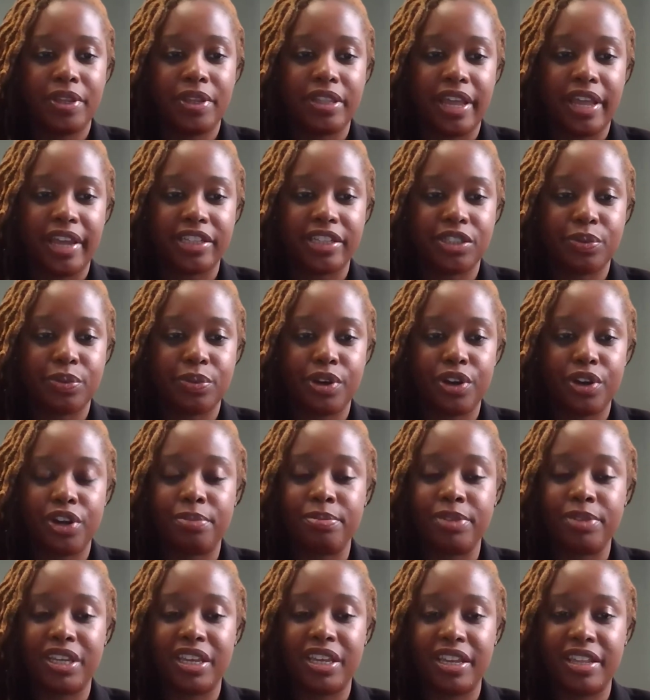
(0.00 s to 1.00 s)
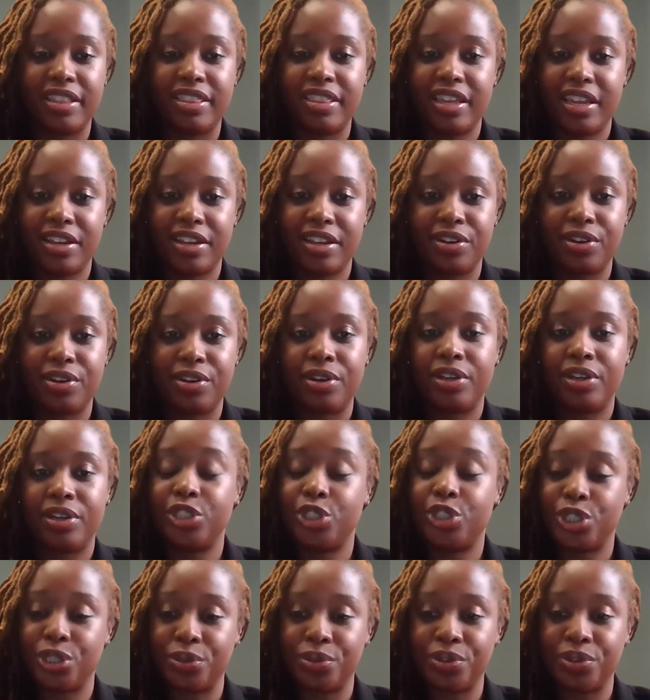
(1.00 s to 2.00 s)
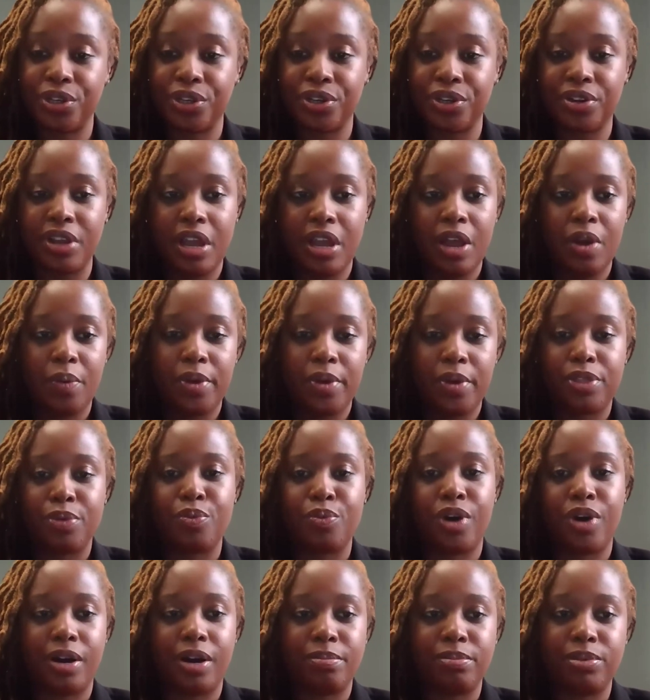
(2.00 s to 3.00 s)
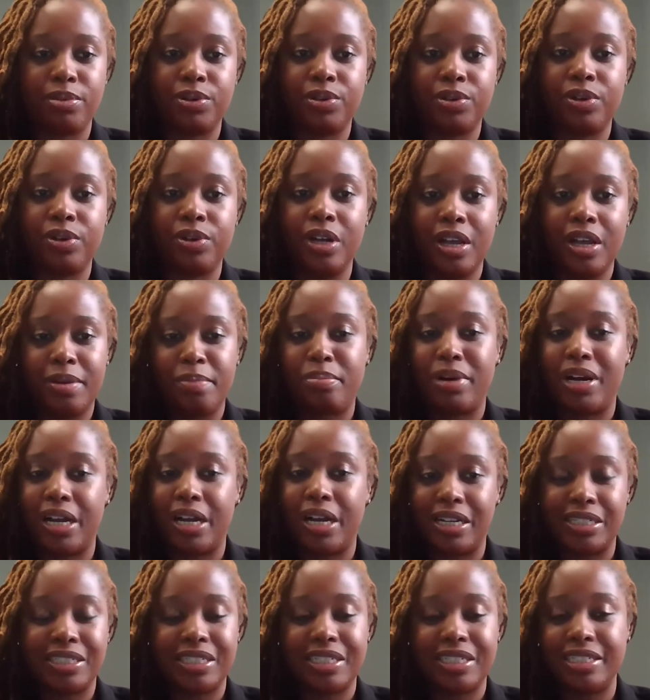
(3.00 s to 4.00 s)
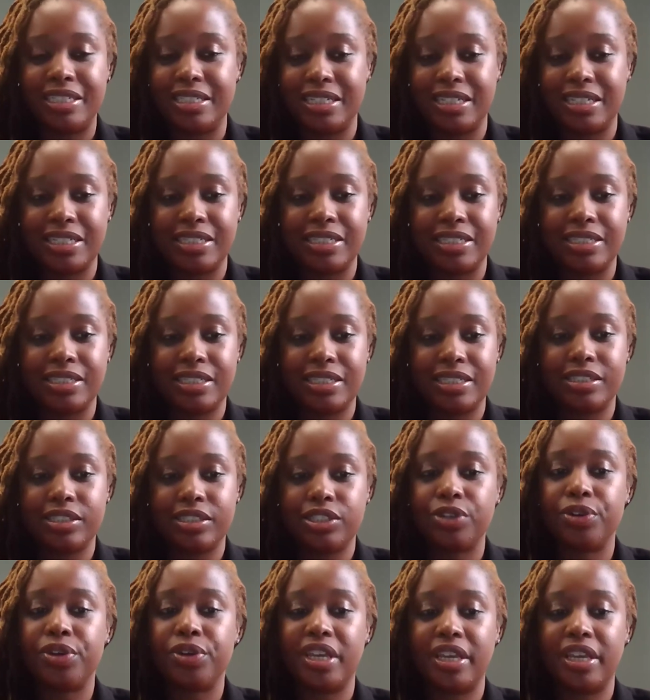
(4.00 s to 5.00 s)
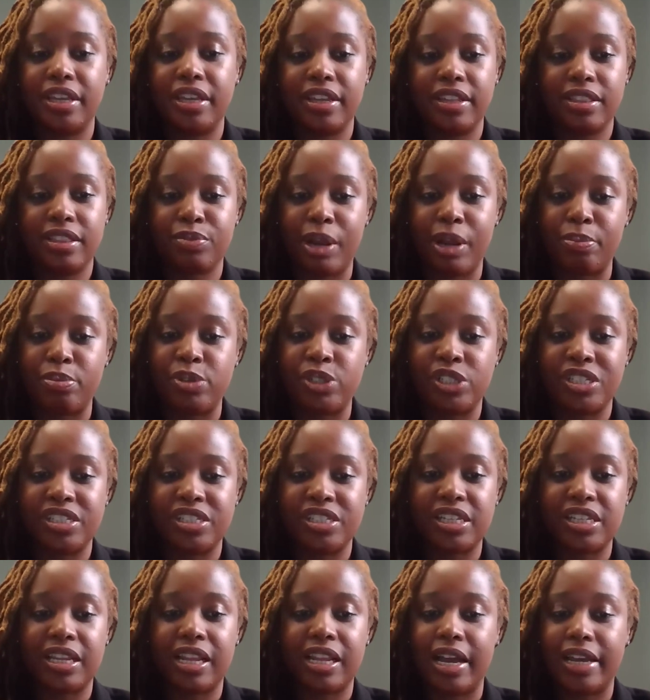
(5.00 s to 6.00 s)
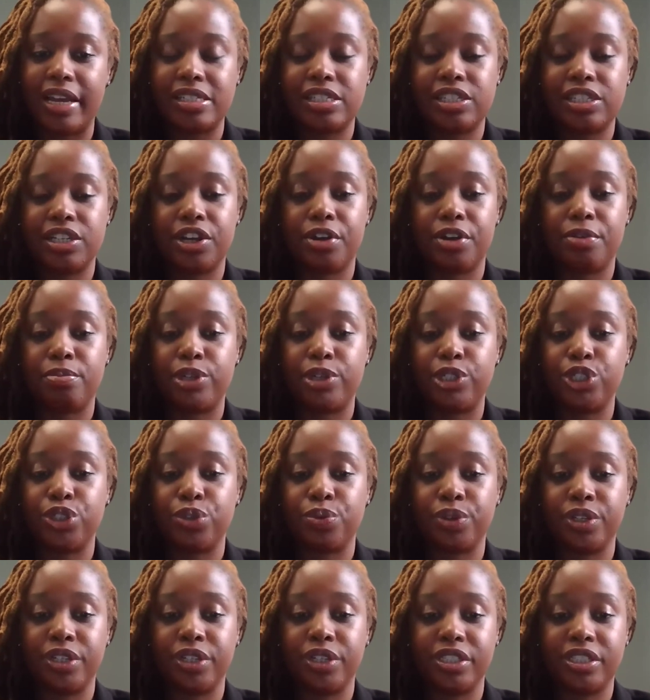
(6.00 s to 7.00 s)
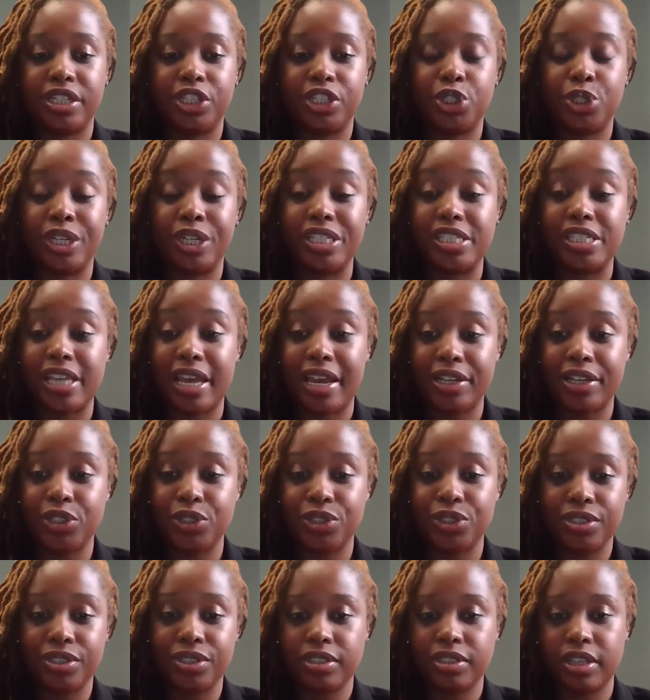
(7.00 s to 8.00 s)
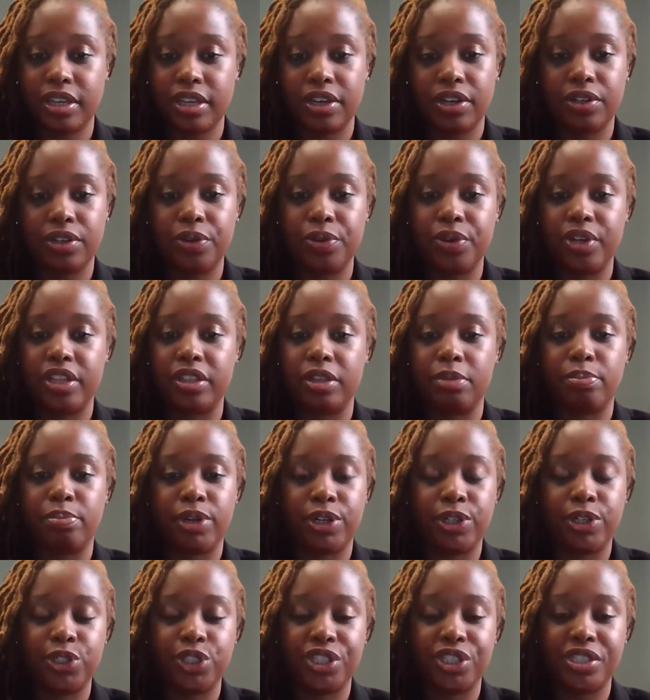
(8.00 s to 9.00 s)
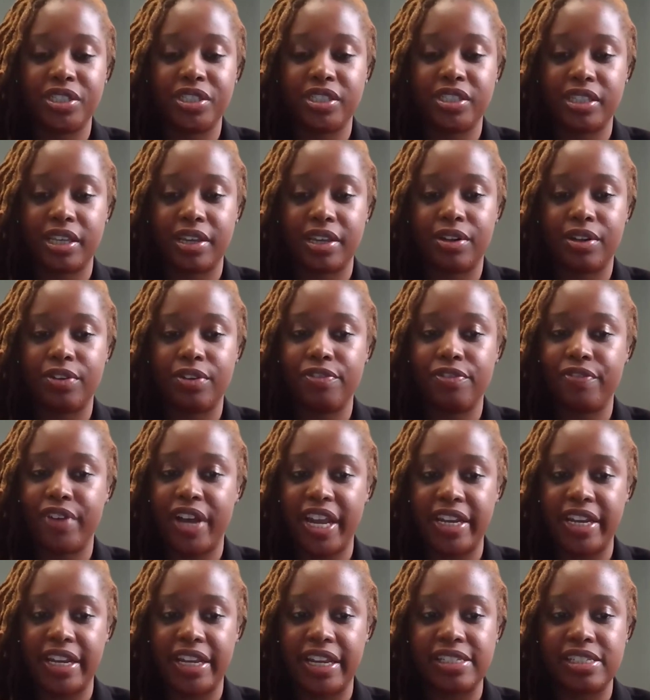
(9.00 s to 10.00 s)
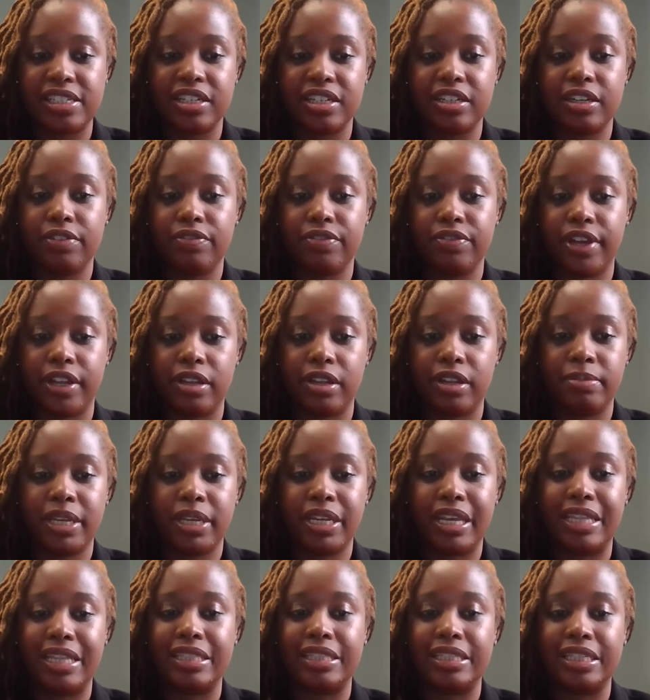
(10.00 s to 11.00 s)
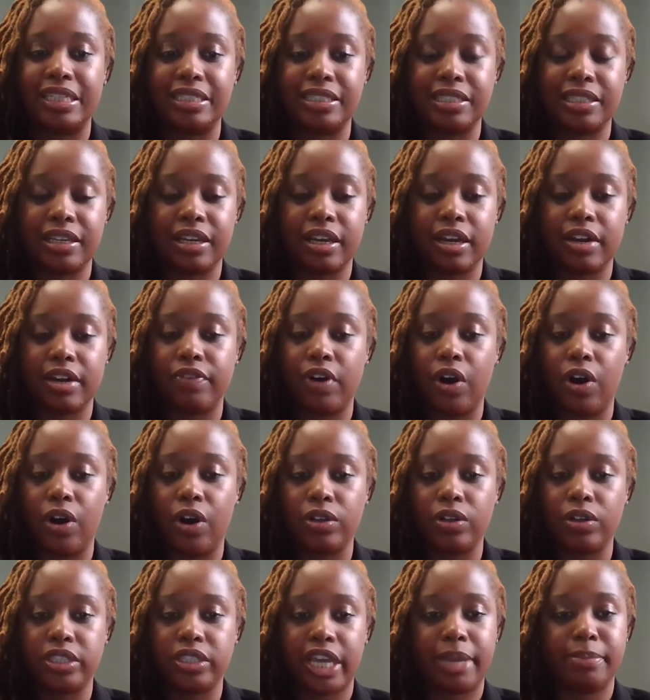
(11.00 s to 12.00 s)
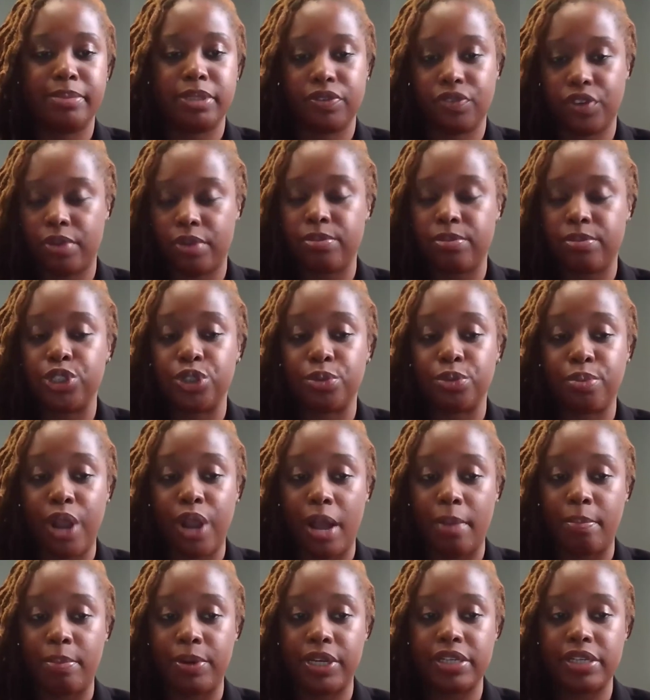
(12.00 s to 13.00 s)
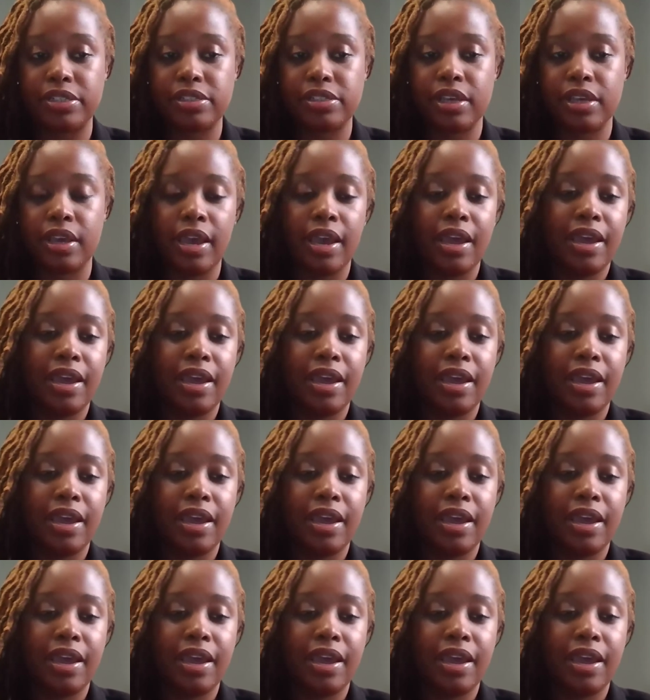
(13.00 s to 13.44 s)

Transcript: we'd like to welcome Keith Hinder Jr. with Womble, Bond & Dickinson. So Keith represents clients in commercial real estate transactions, including the purchase, sale, financing, development, and leasing of all types of commercial properties.